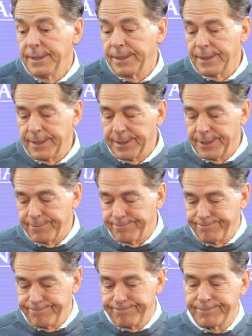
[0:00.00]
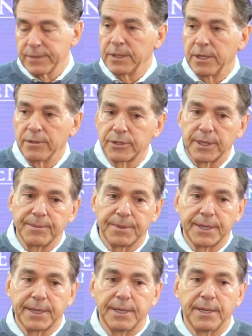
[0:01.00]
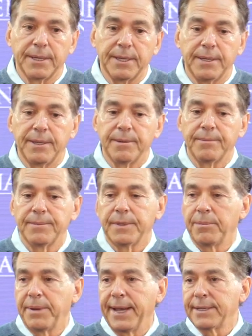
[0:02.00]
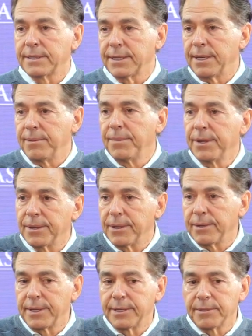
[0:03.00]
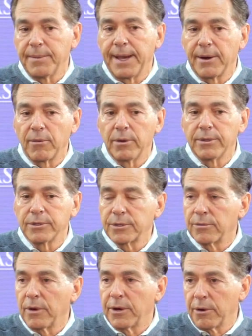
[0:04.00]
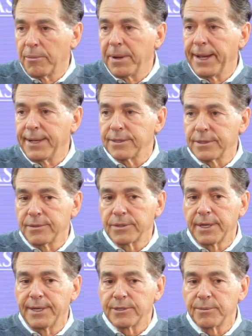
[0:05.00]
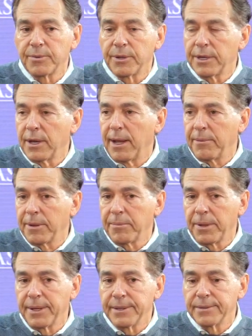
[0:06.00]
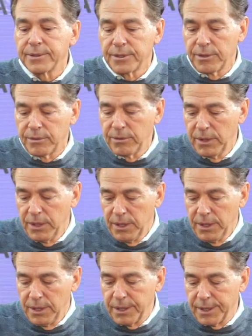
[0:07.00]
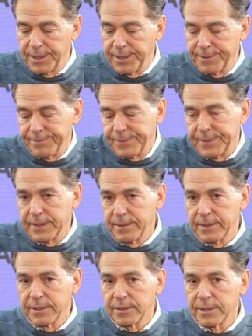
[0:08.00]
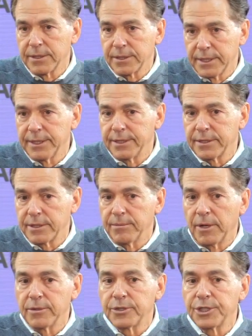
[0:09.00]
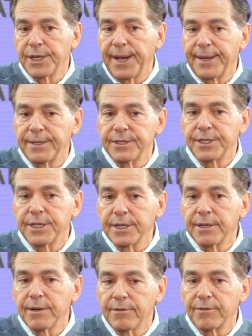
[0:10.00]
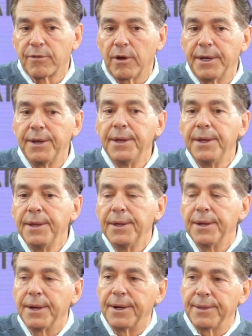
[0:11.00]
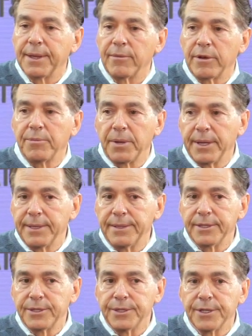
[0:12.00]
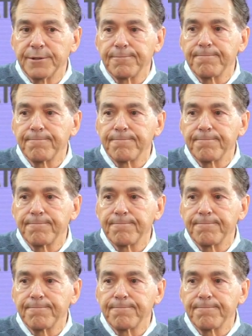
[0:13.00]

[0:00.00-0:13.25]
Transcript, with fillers: um, you know, same thing in the in the, the pass game. You know, it doesn't matter whether it's a run or a pass; those guys are pretty dominant players. So um, th this this is the most challenging front uh, that we played this year.